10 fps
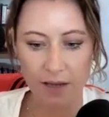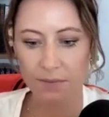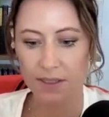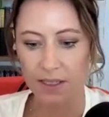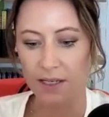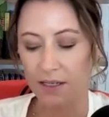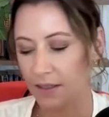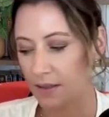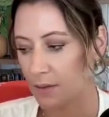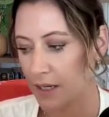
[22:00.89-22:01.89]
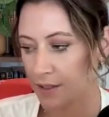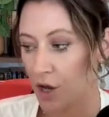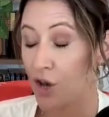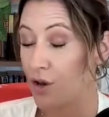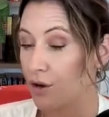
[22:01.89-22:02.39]
AMC is
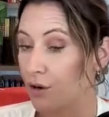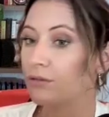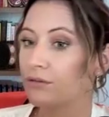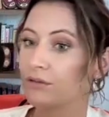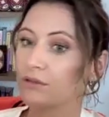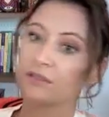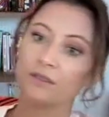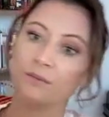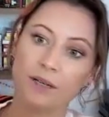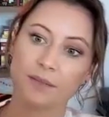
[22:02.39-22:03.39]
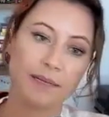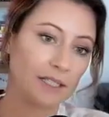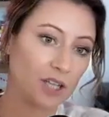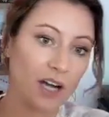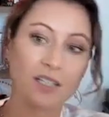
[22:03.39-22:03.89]
not new, but it's
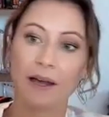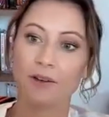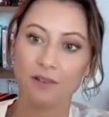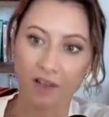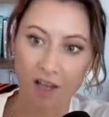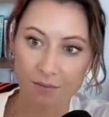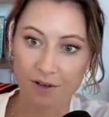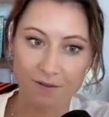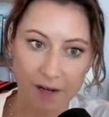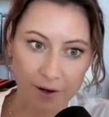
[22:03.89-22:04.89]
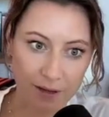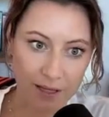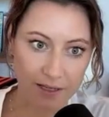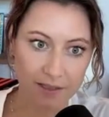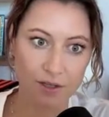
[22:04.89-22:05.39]
being talked about a lot more
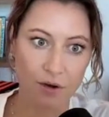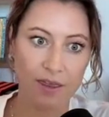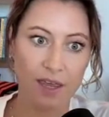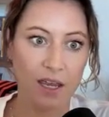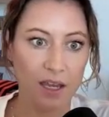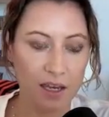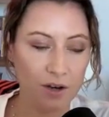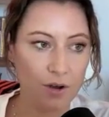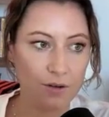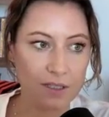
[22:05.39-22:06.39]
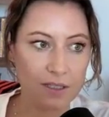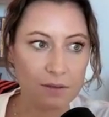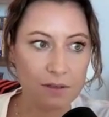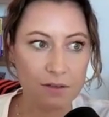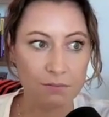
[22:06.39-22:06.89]
frequently. So I think, it's
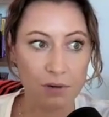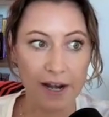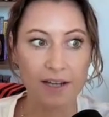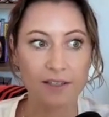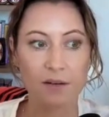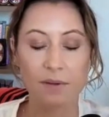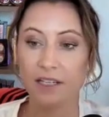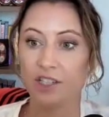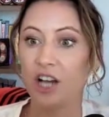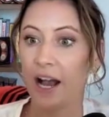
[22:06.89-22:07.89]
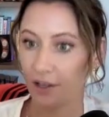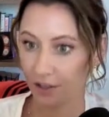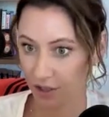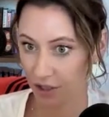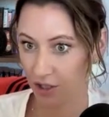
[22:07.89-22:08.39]
brands are being
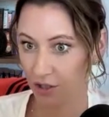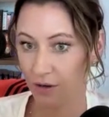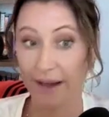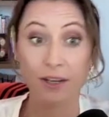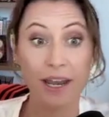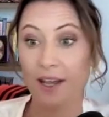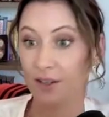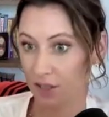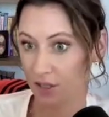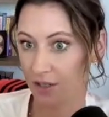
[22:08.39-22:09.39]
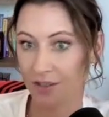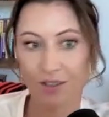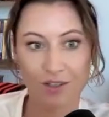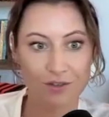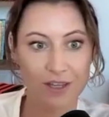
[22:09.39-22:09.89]
challenged to have an answer
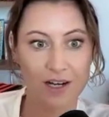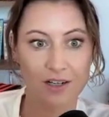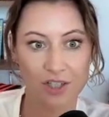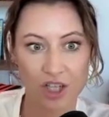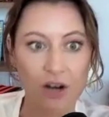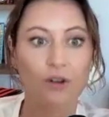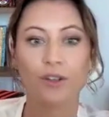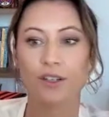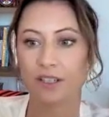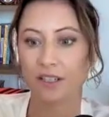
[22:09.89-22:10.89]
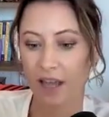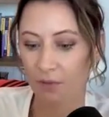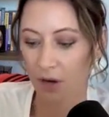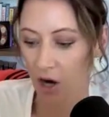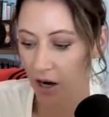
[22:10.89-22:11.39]
to their shareholders in
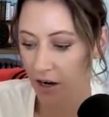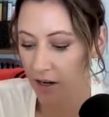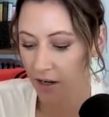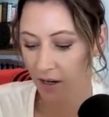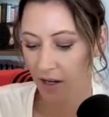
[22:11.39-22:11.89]
that regard.